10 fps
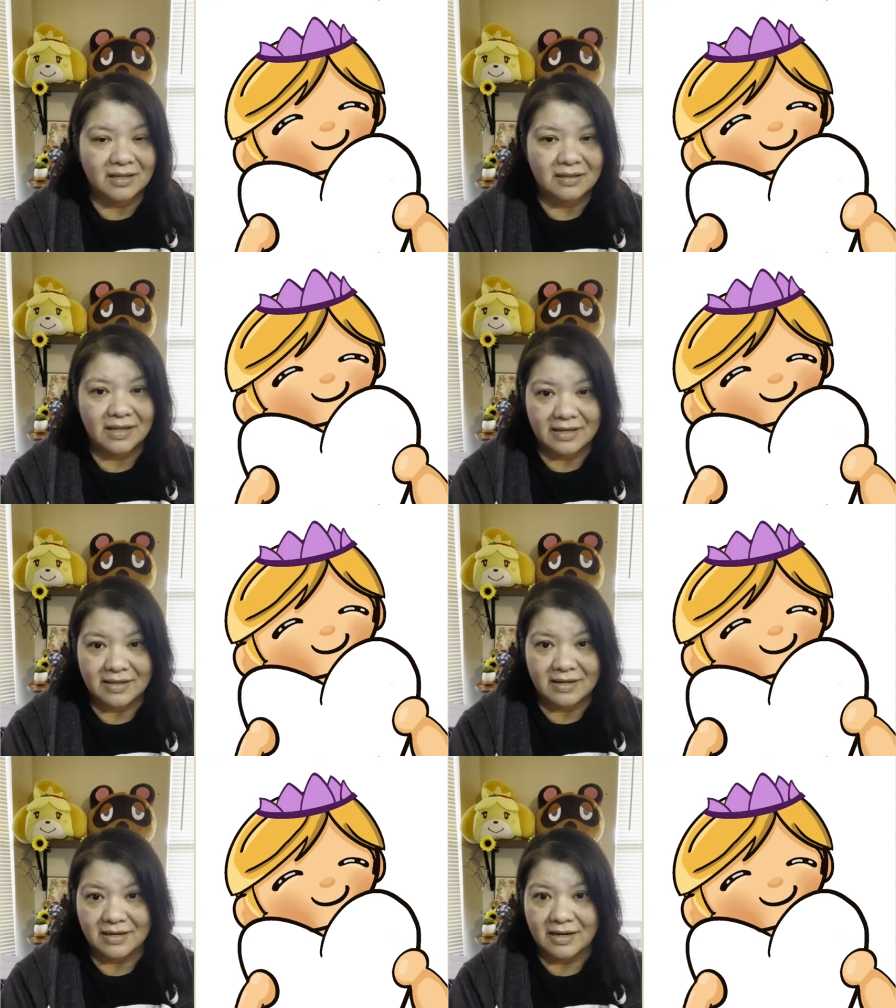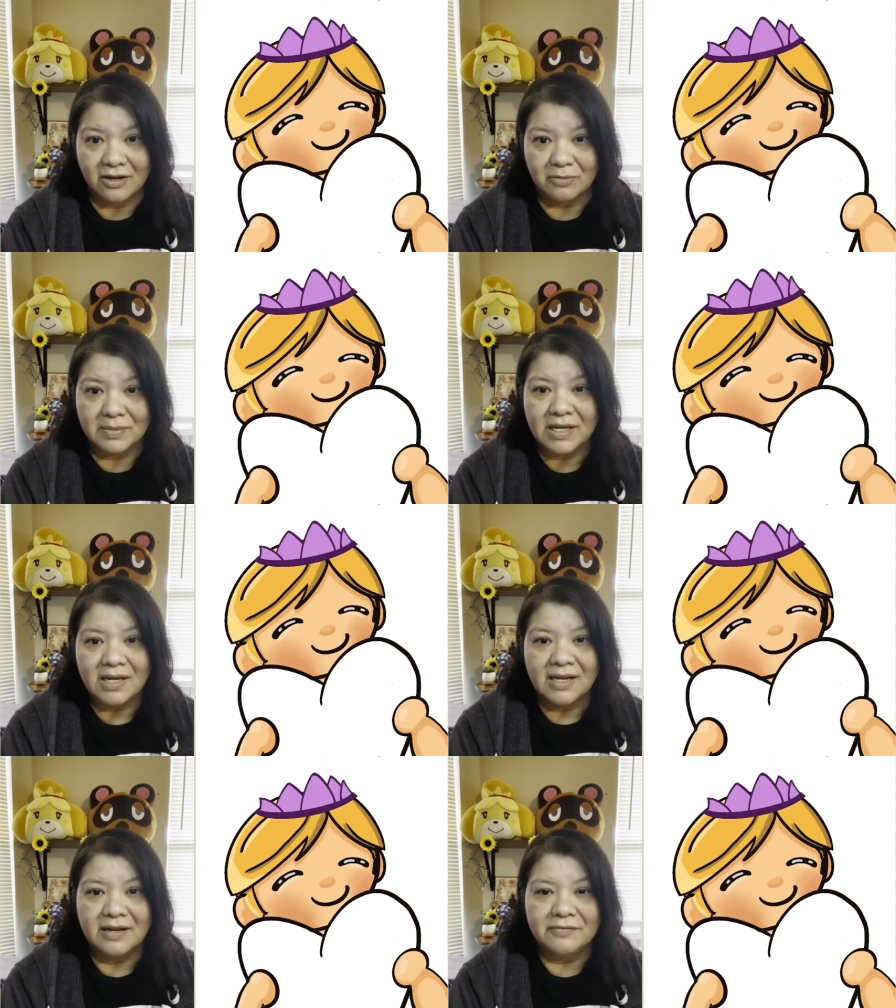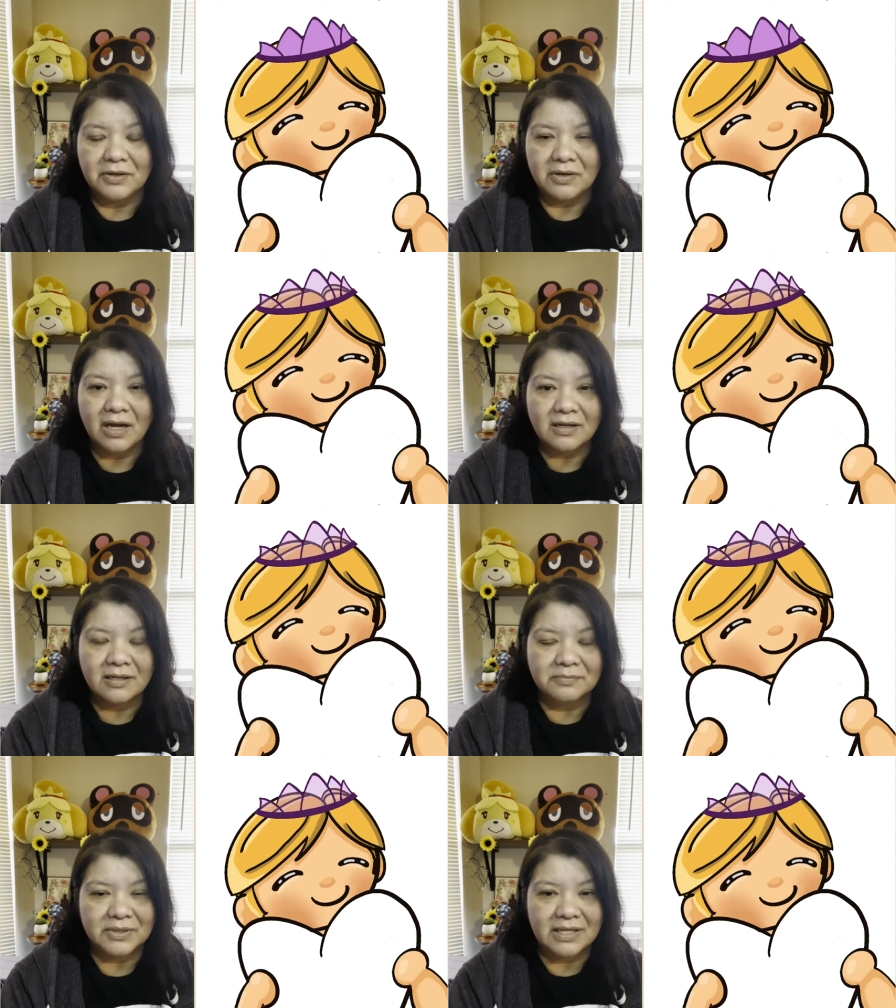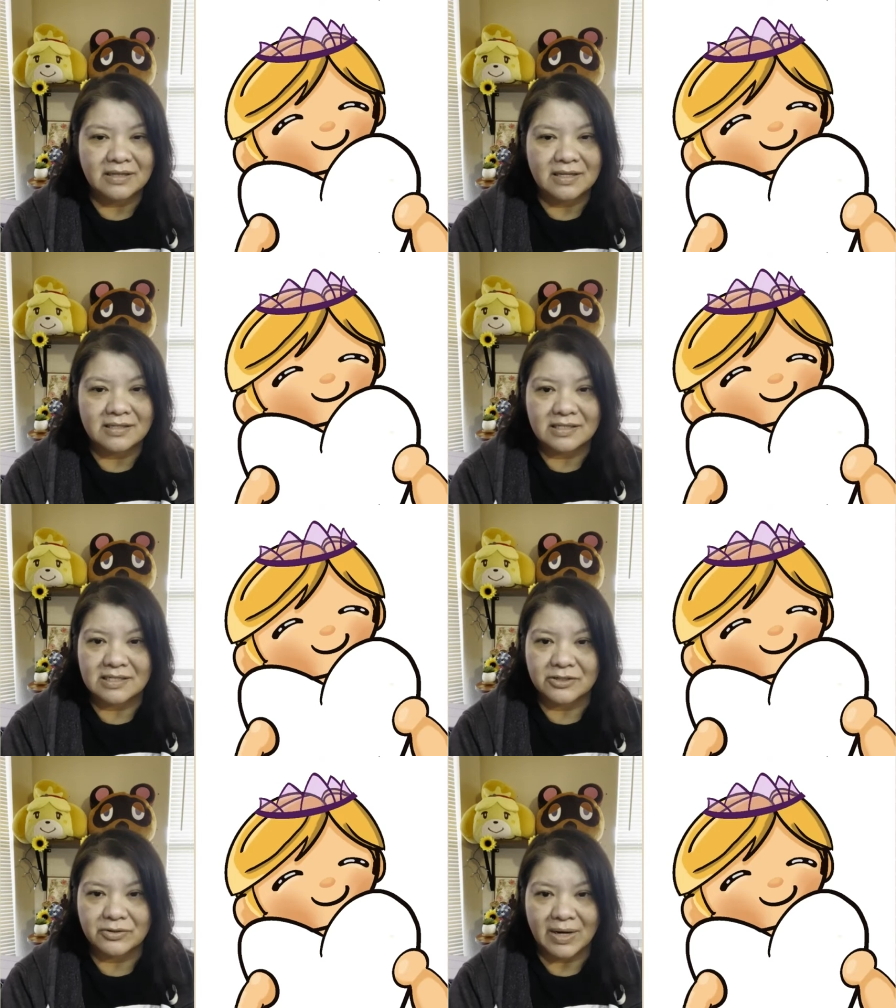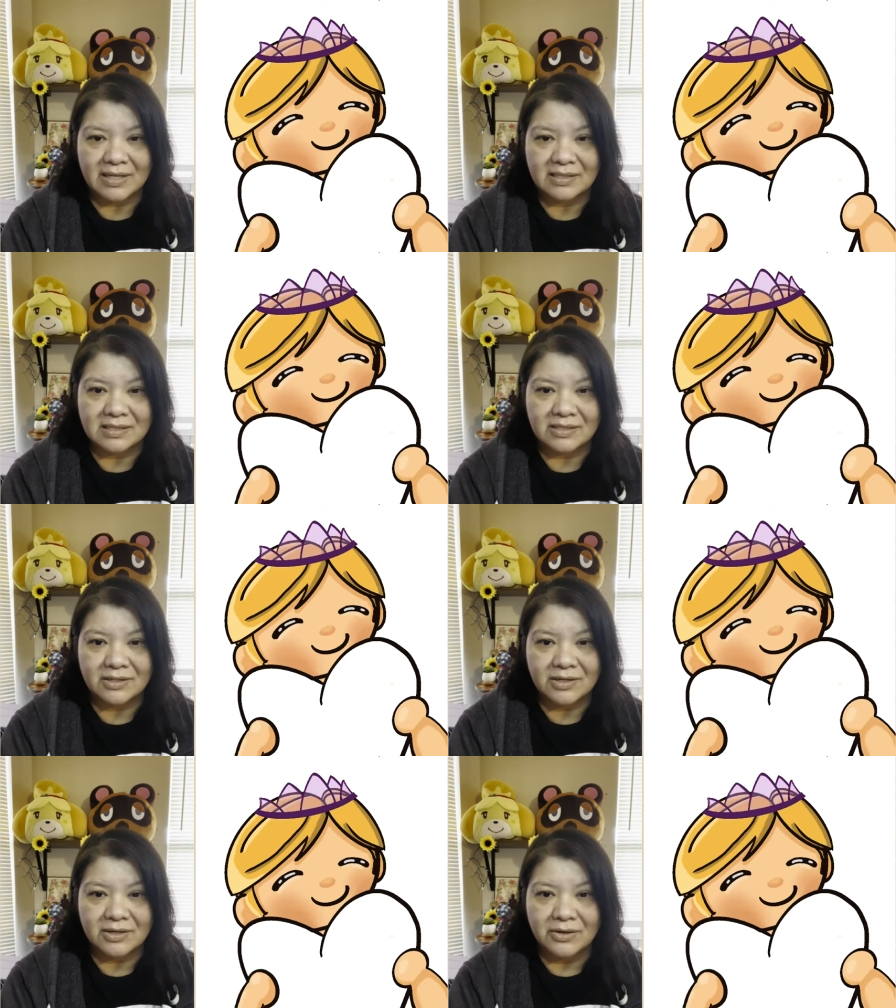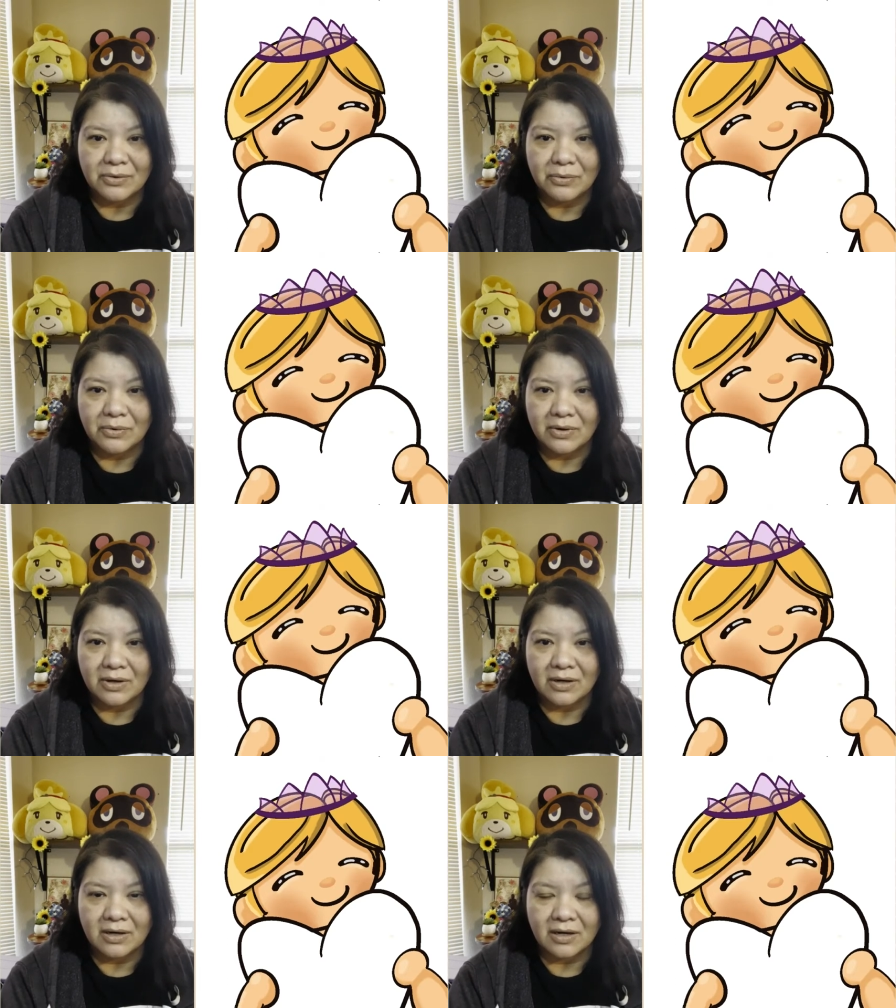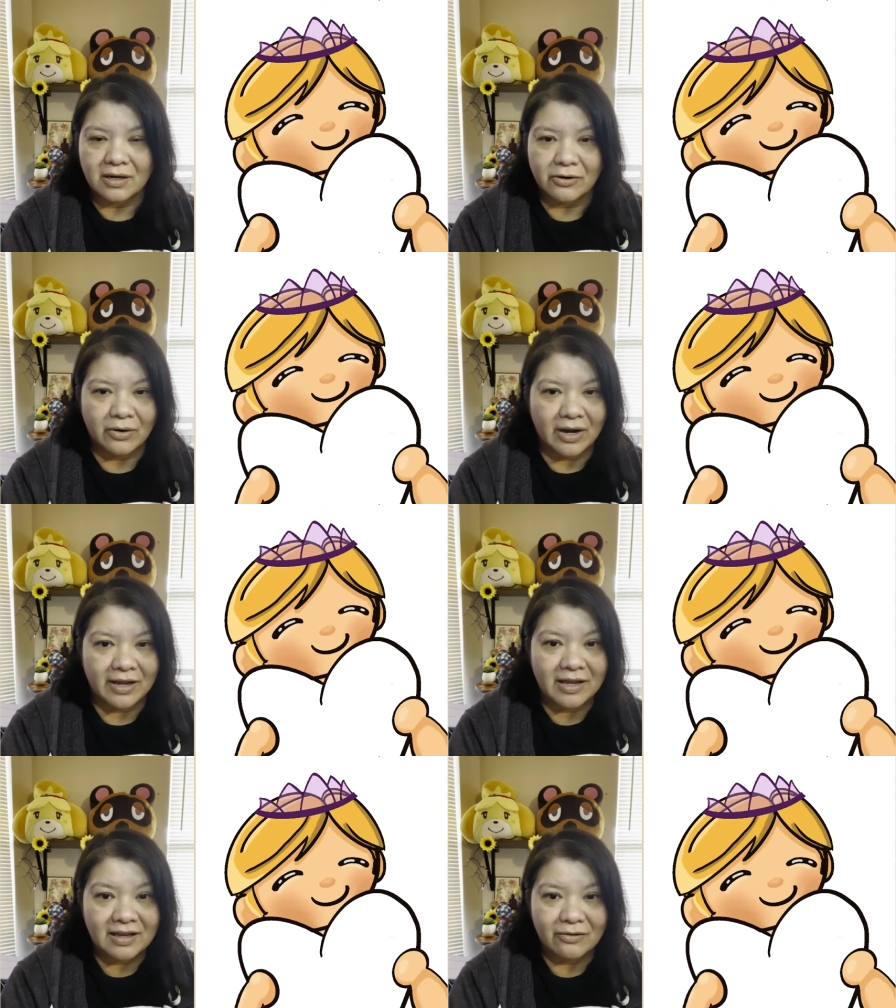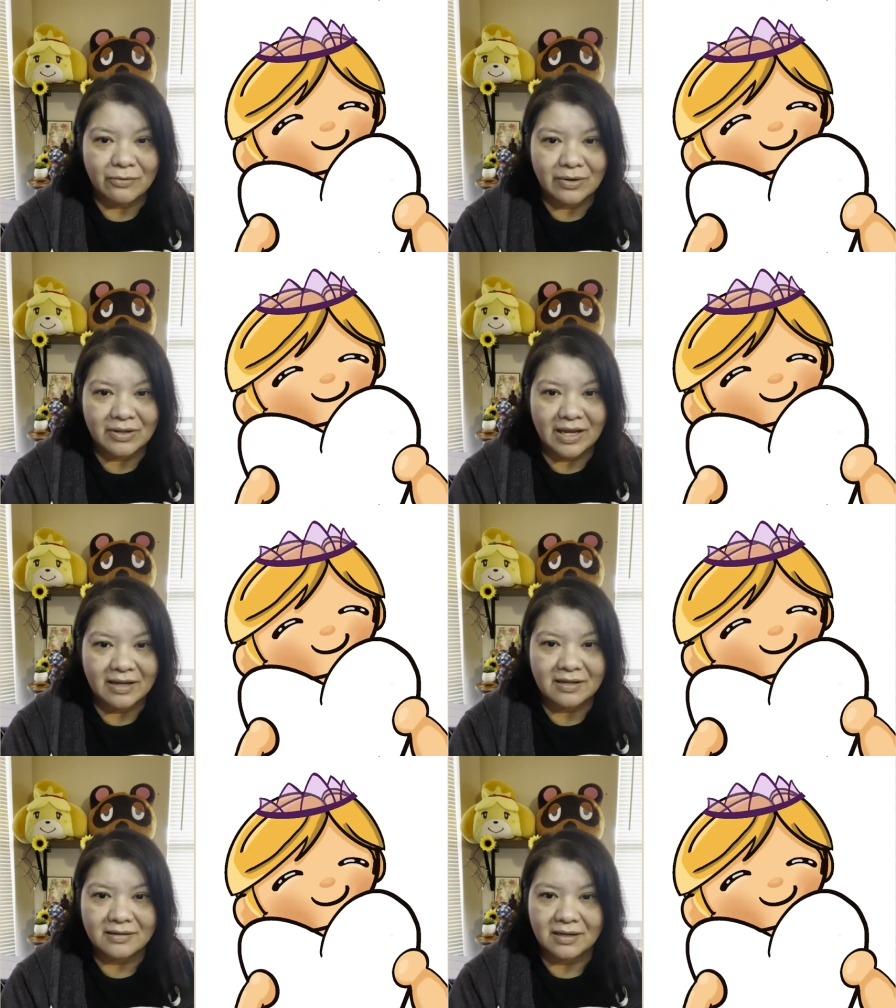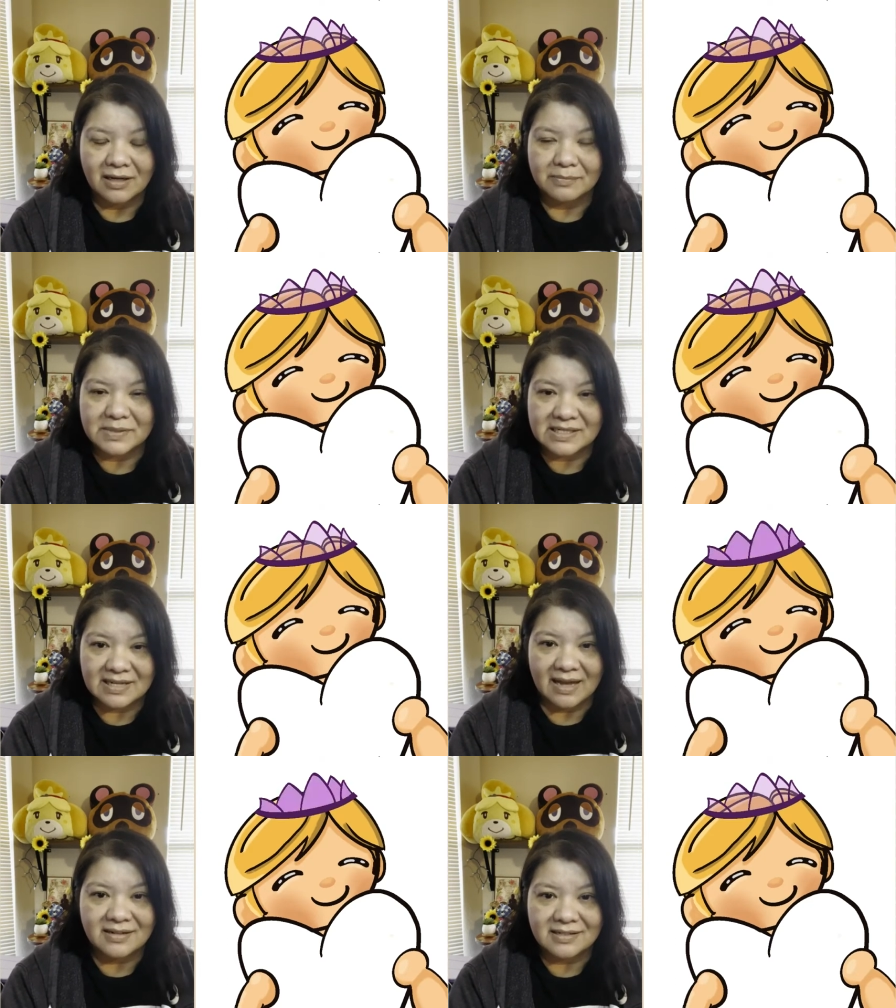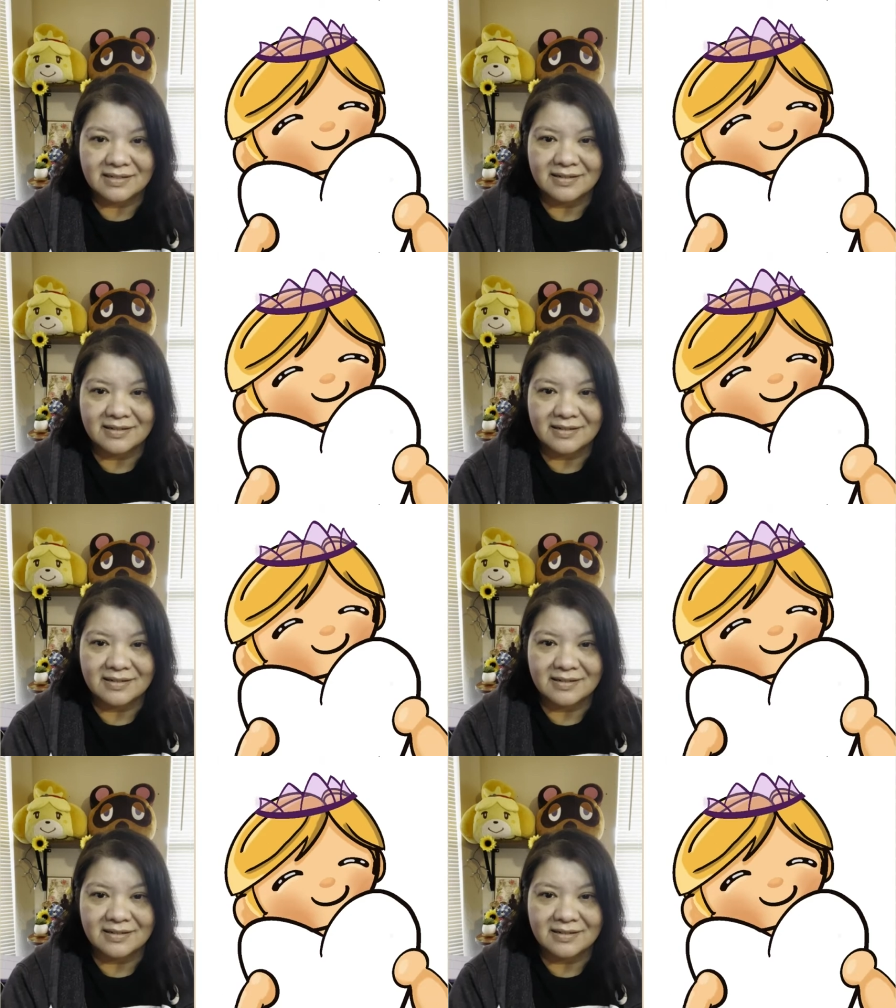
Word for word: like they need help. If they're not completely distressed or crying or like upset